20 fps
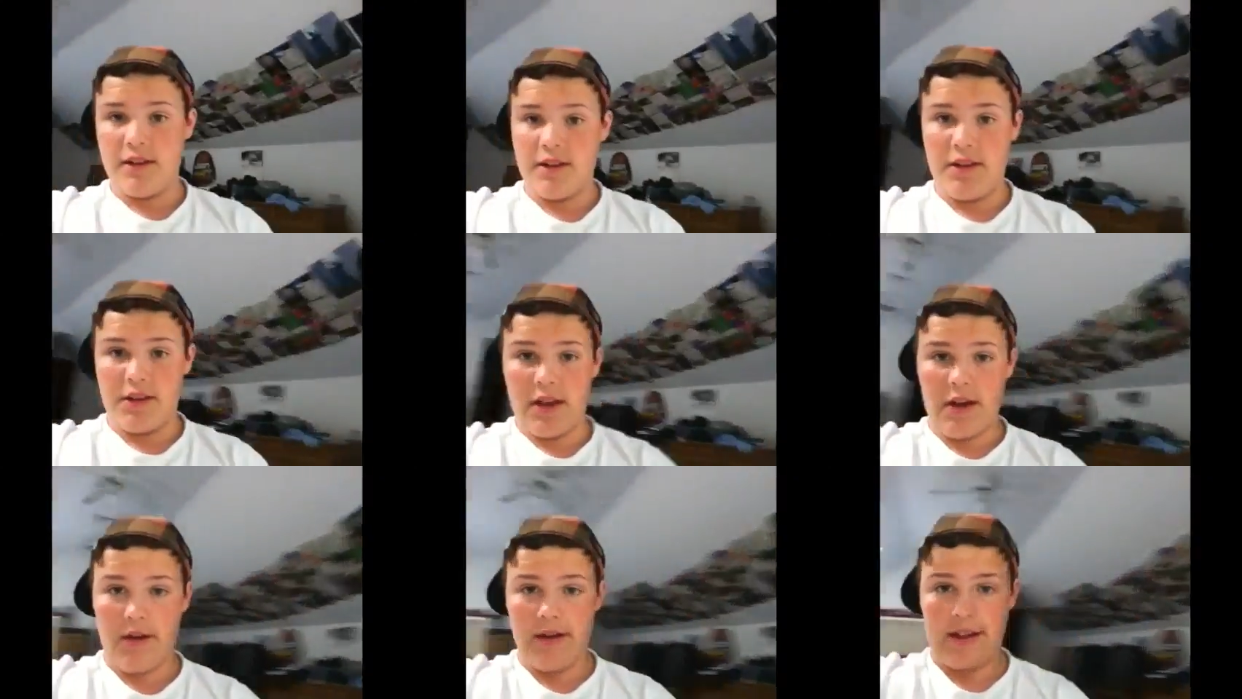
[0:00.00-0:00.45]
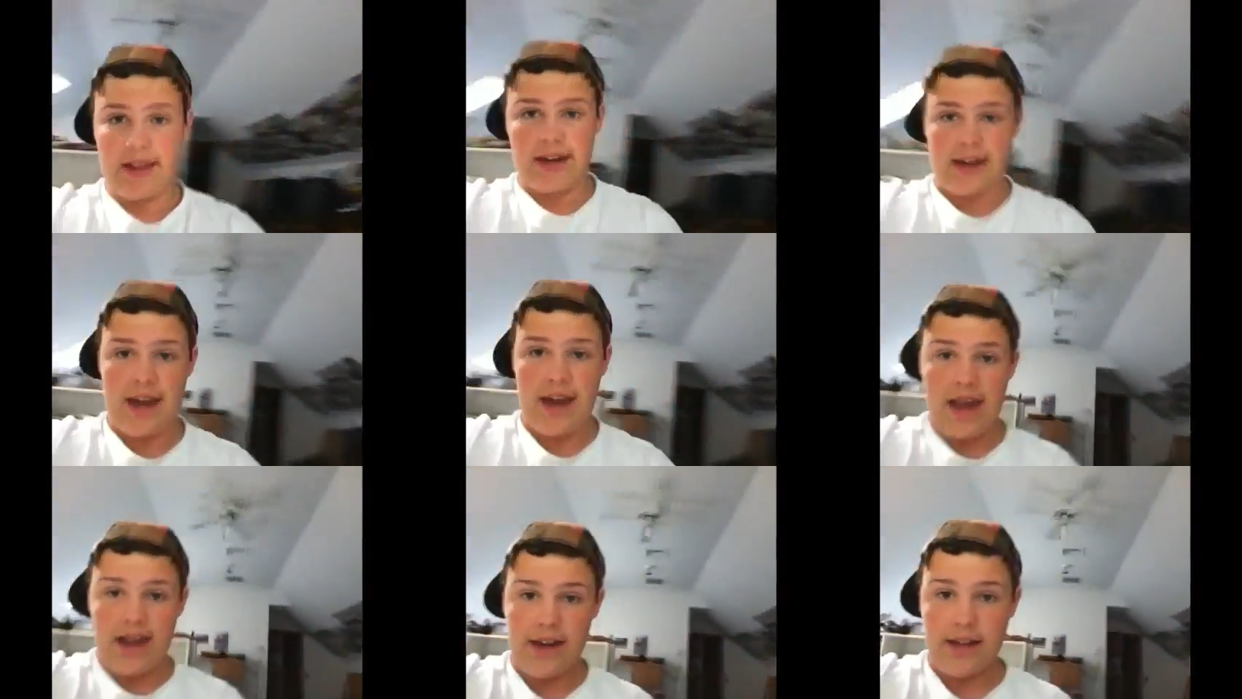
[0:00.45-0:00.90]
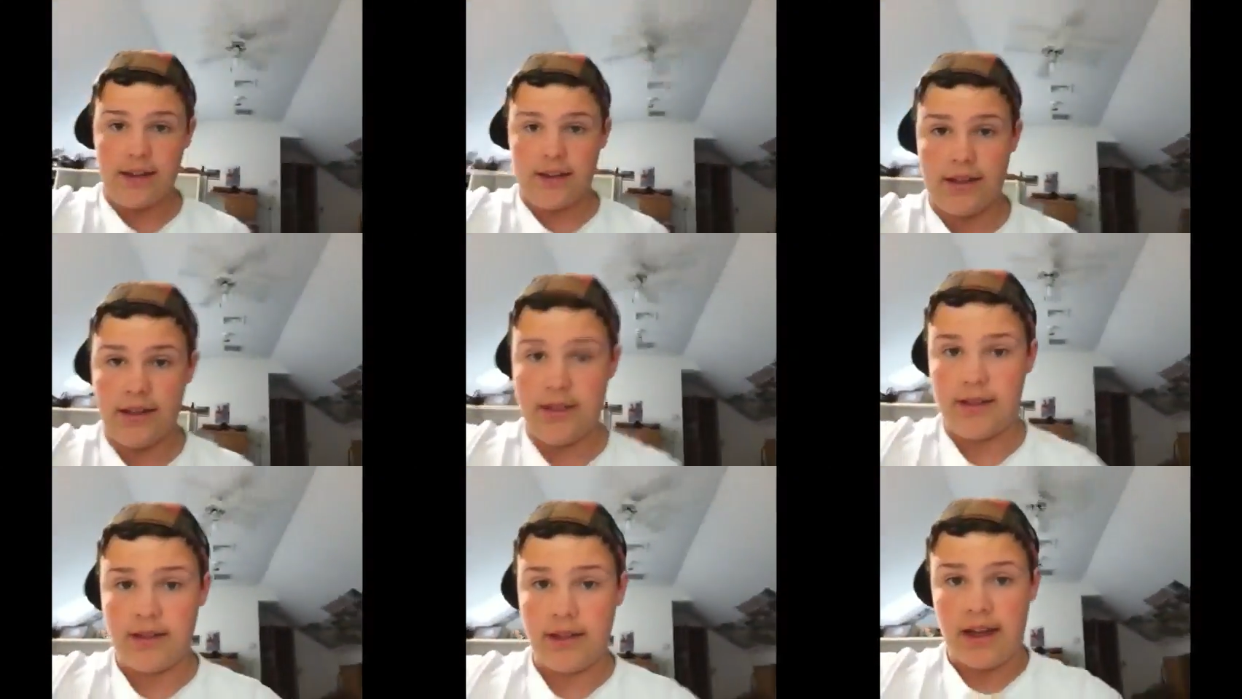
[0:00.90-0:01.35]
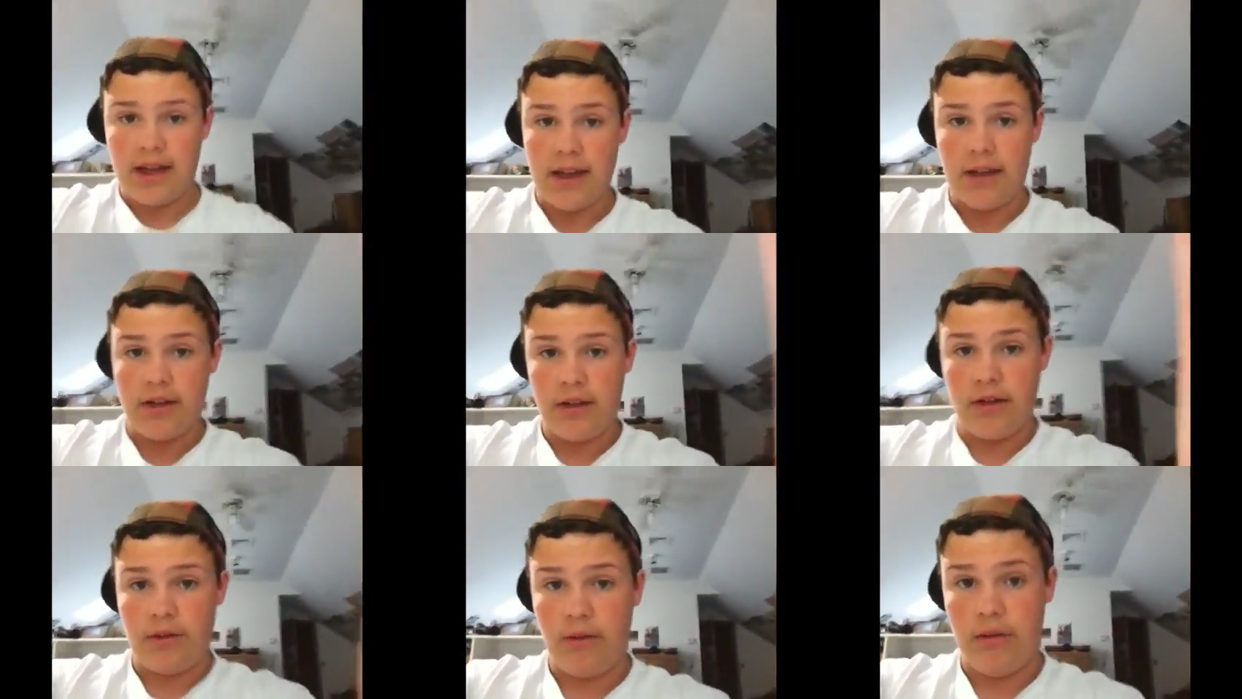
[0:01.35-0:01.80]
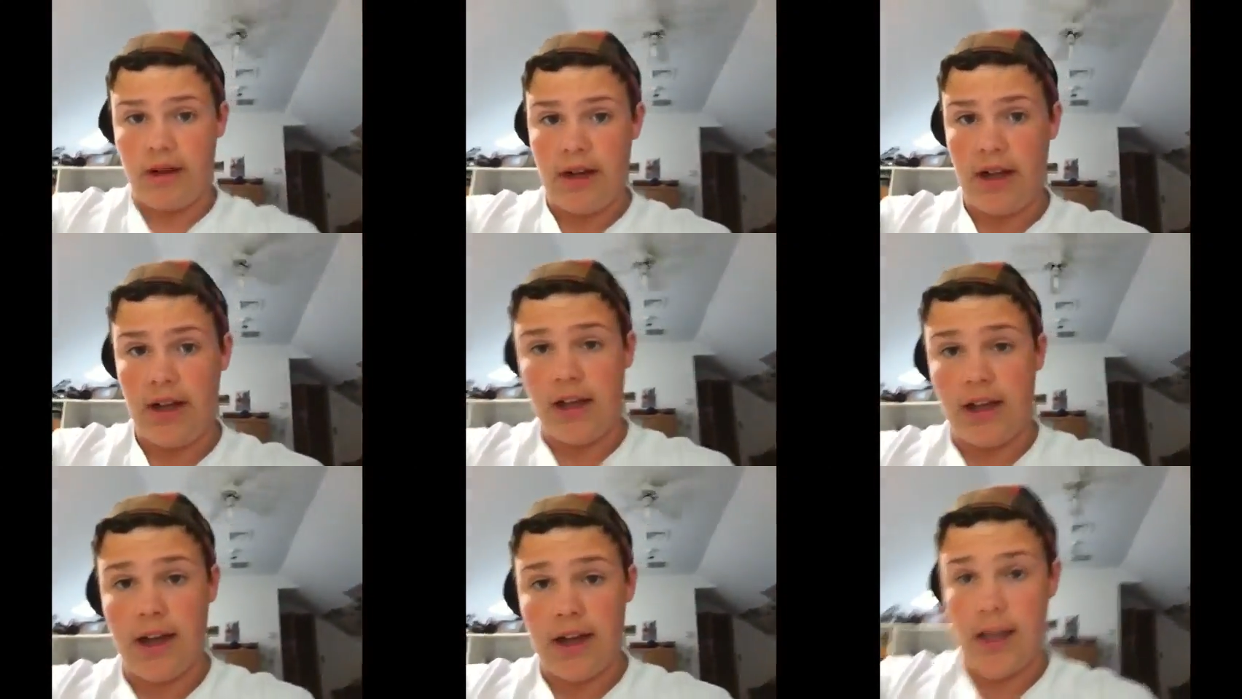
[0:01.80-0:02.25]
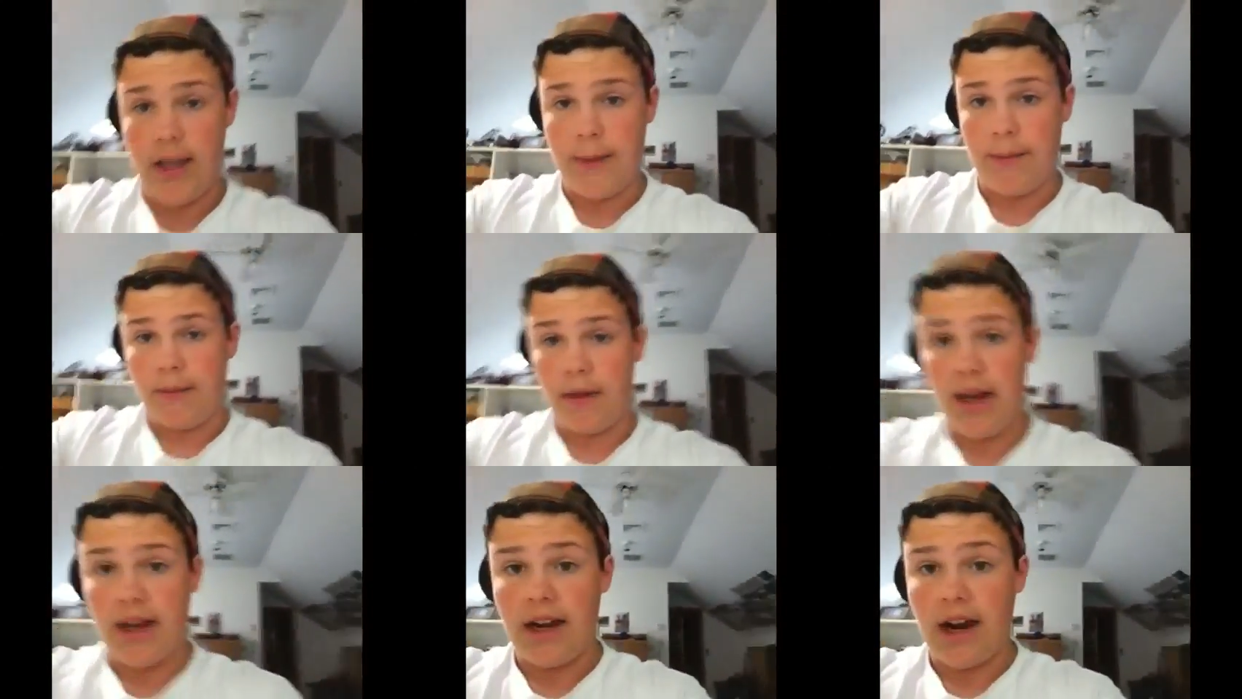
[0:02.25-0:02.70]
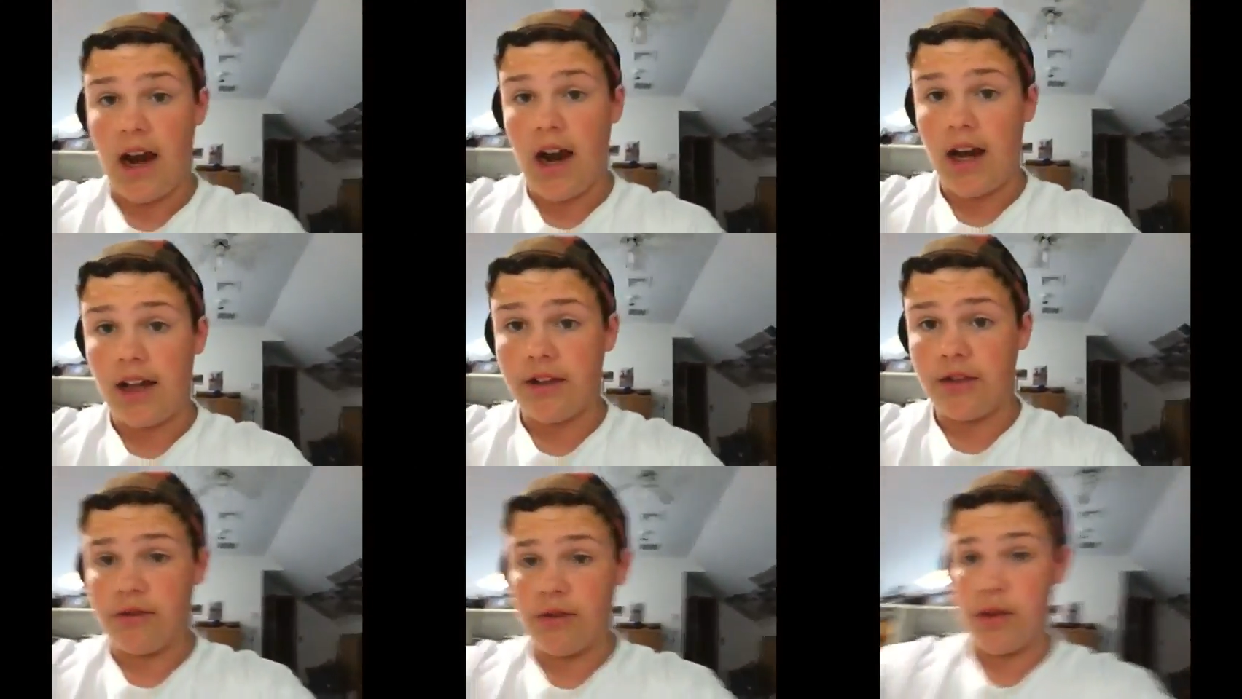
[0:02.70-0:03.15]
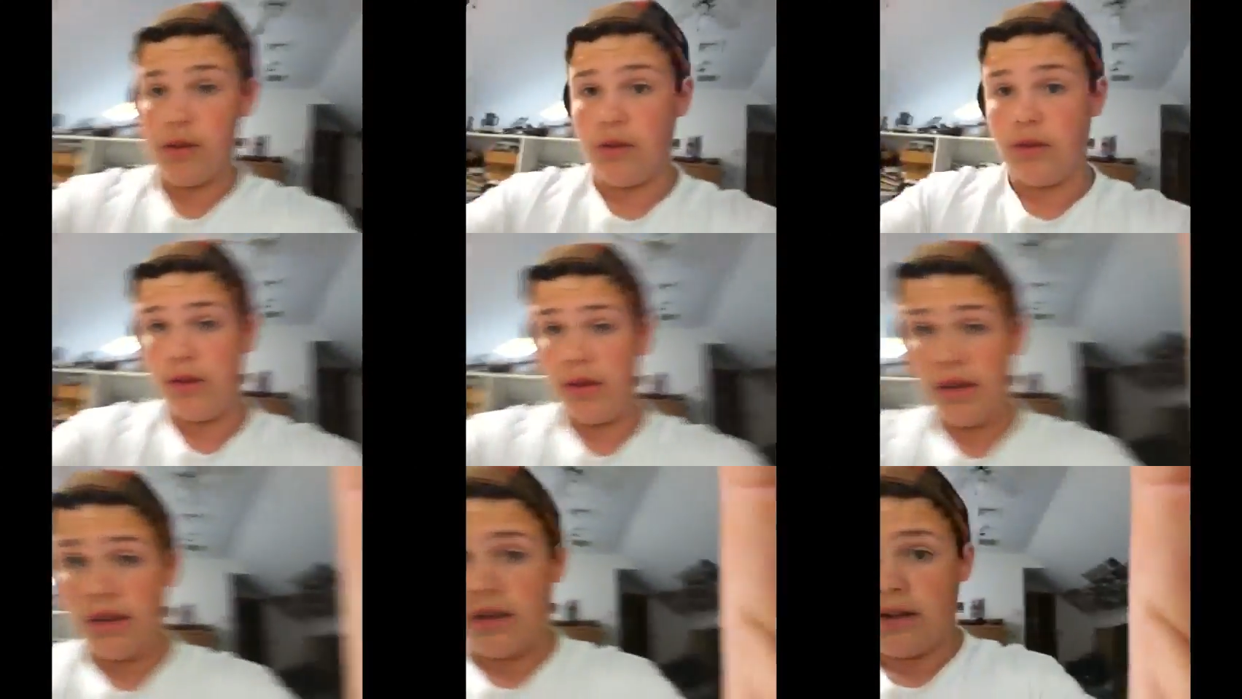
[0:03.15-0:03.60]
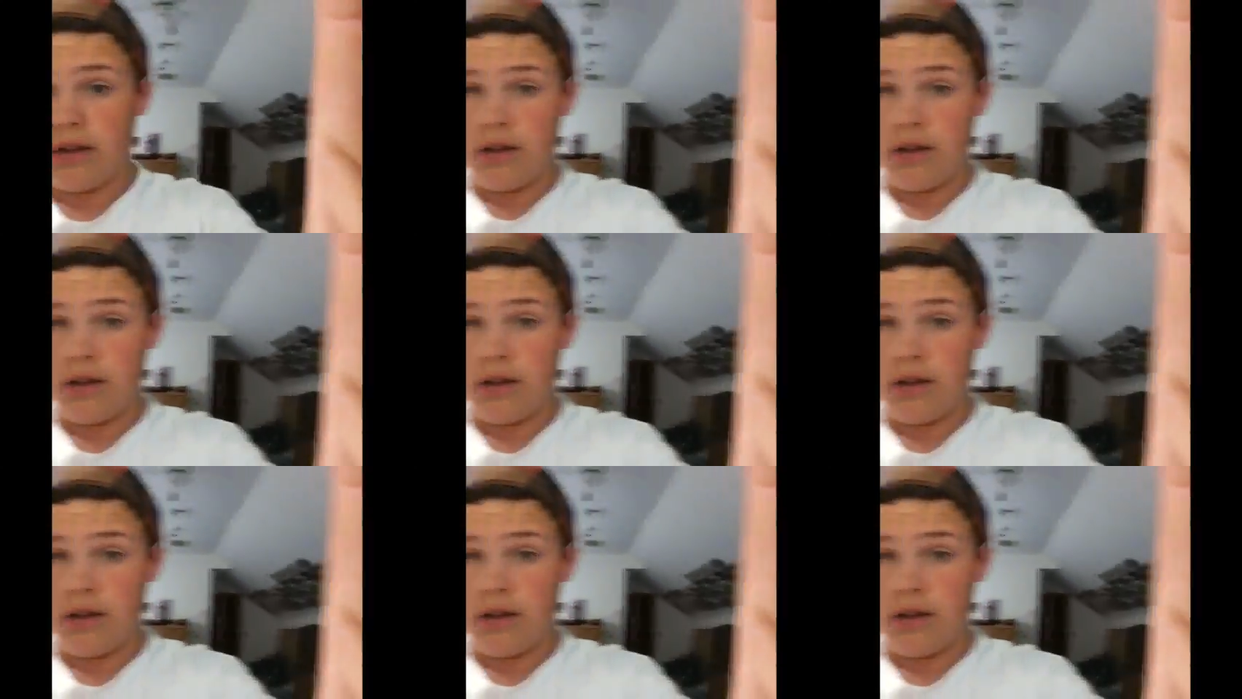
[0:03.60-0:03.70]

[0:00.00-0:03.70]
now I can edit these together while I'm kind of on the road